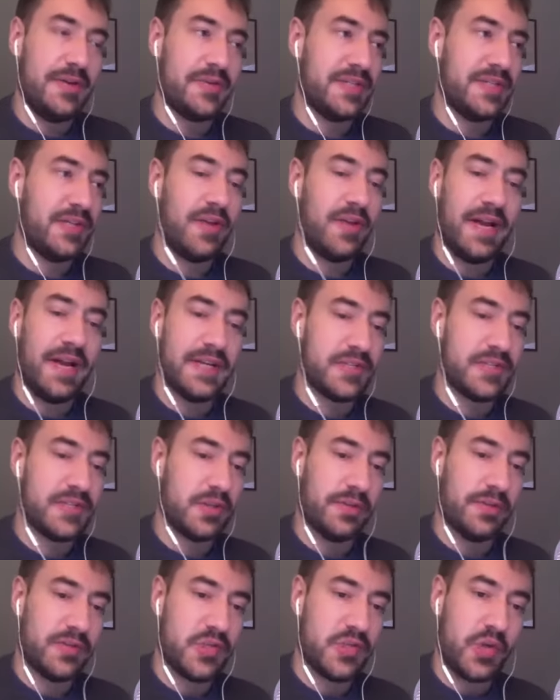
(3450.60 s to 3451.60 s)
and client
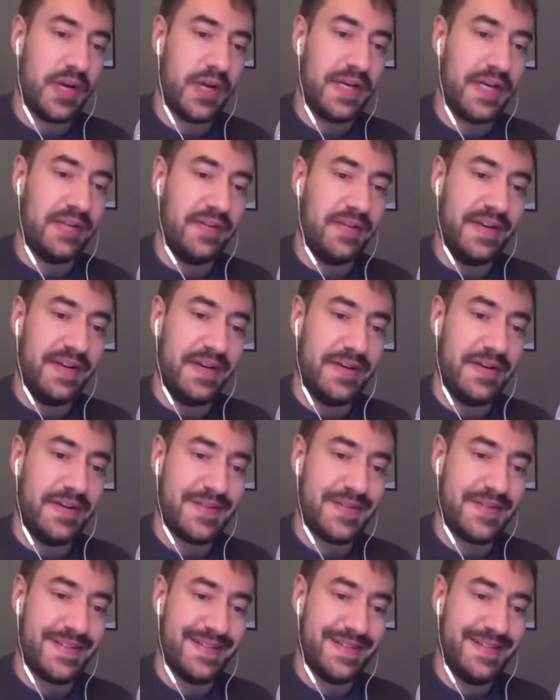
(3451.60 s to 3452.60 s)
service training yeah.
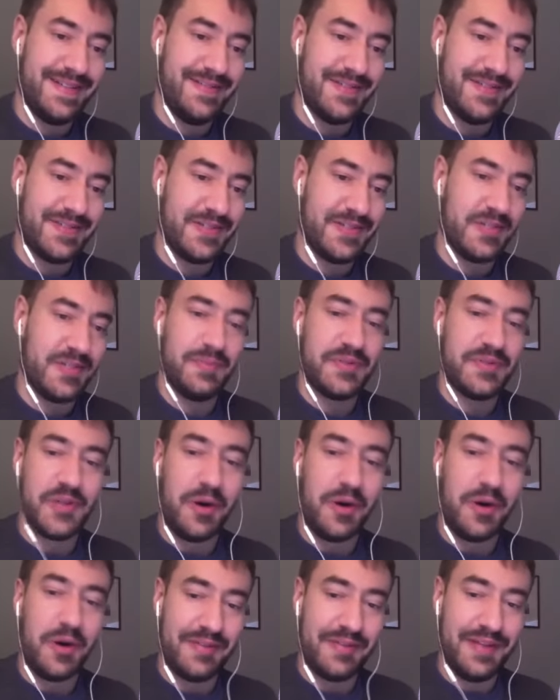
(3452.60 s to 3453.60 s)
videos, which is such a
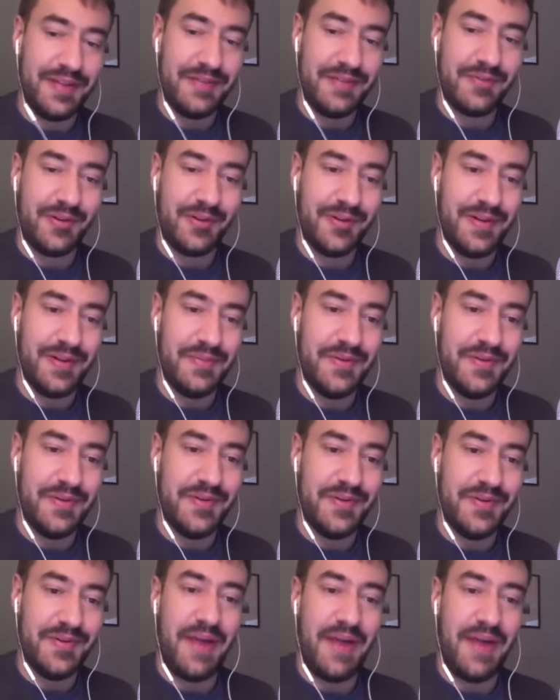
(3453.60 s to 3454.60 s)
bizarre thing for him to but
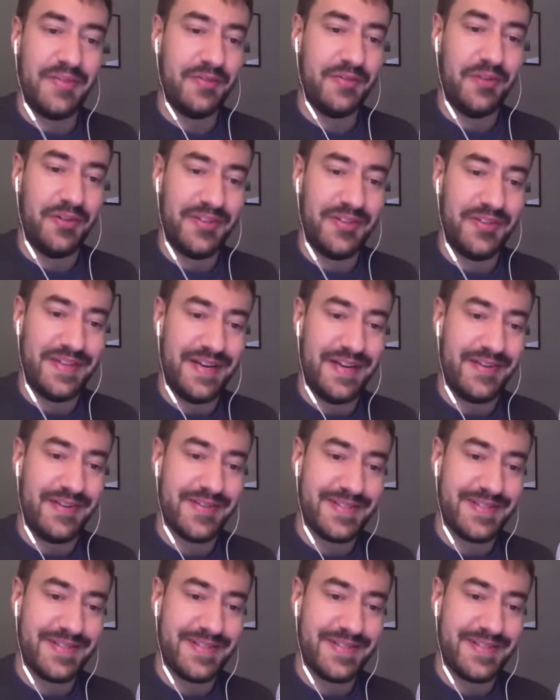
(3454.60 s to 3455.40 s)
do. It was after very, very, It was